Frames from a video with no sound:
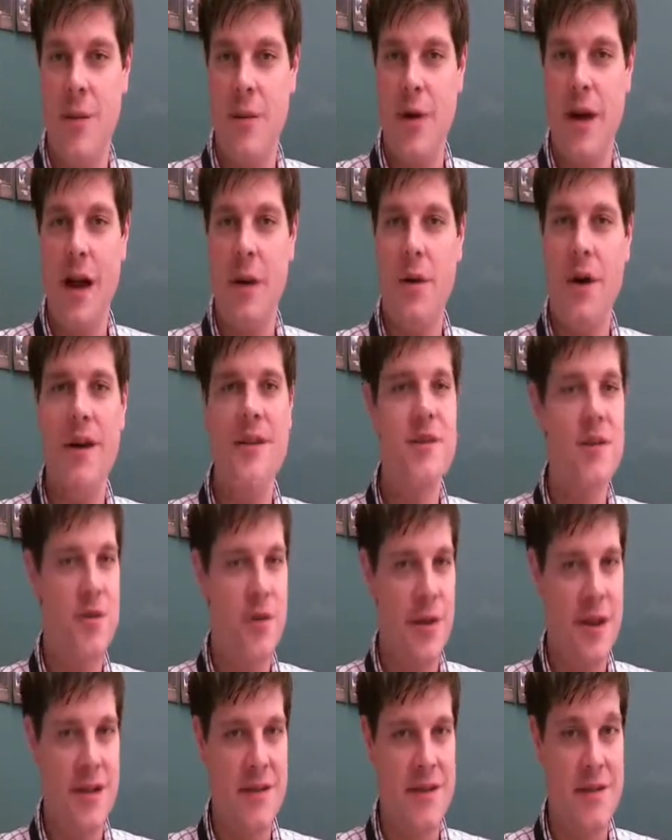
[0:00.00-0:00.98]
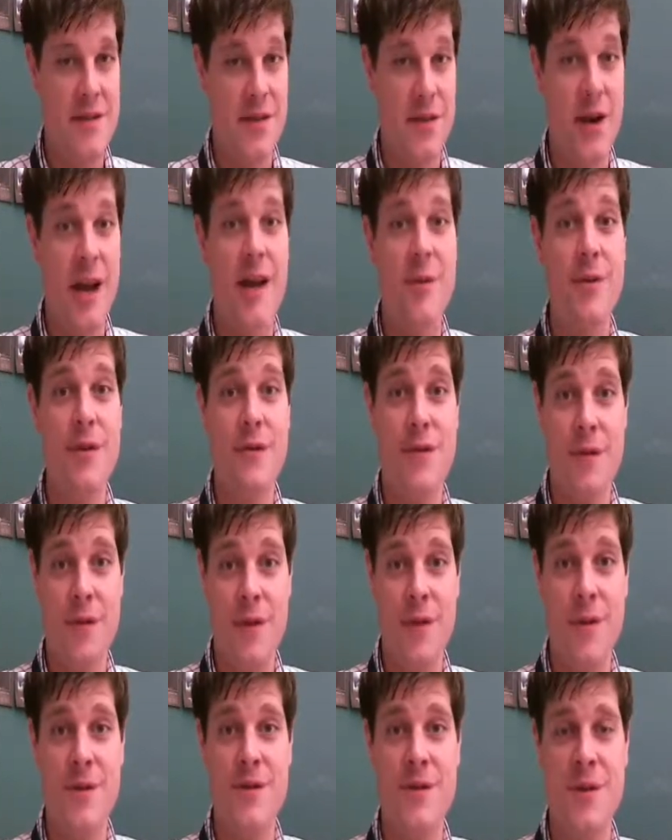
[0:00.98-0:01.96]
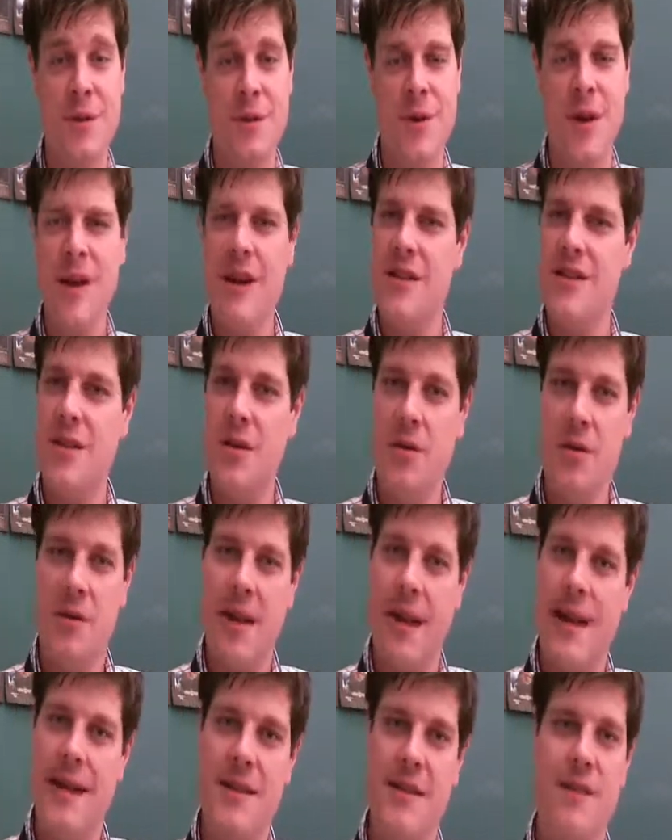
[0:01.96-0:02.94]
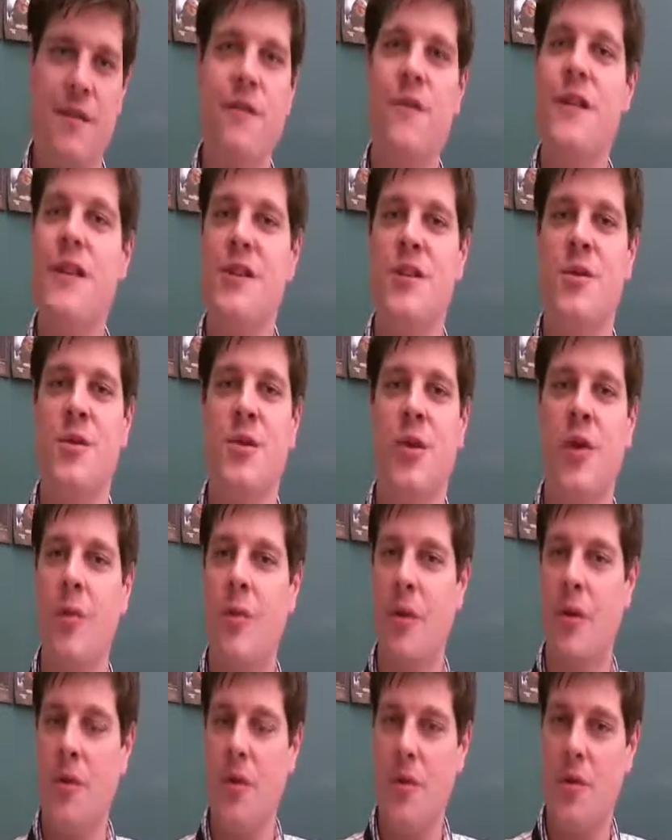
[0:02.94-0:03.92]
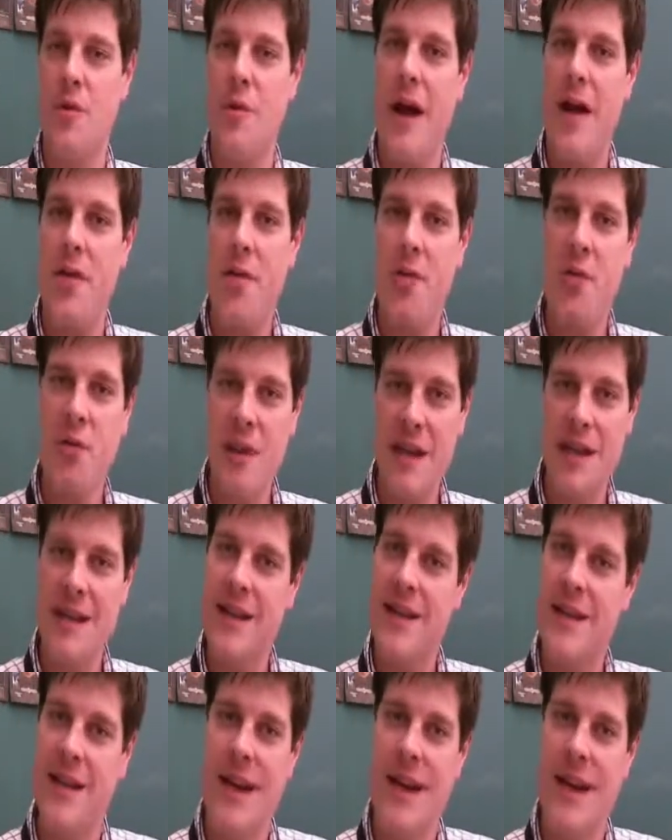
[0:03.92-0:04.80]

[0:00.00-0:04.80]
but I will also transcribe it for those who don't like the visual but would rather read it,